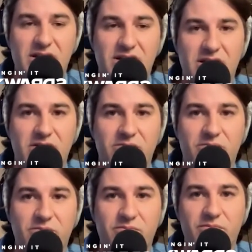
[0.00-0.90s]

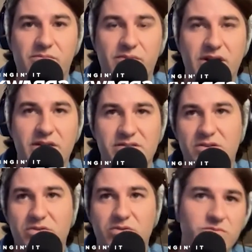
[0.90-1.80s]
um, and
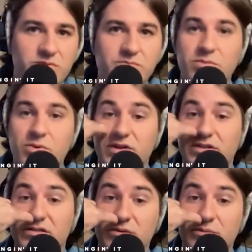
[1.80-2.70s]
so moving
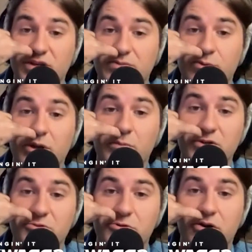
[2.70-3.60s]
to a place more like
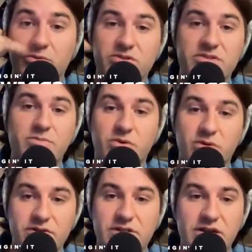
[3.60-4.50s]
montreal which is more
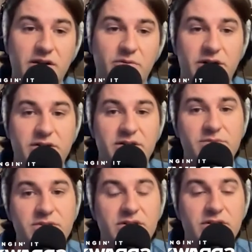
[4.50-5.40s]
of a diy
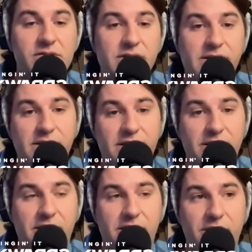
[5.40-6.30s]
type scene
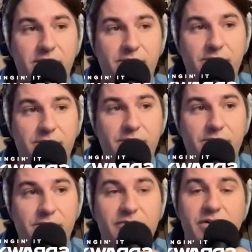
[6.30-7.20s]
um,
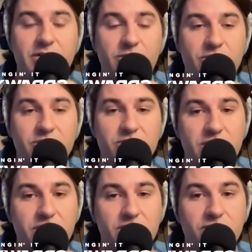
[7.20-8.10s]
i found that more
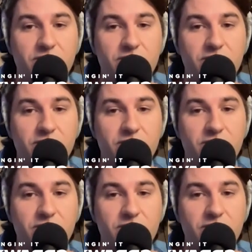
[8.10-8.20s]
intriguing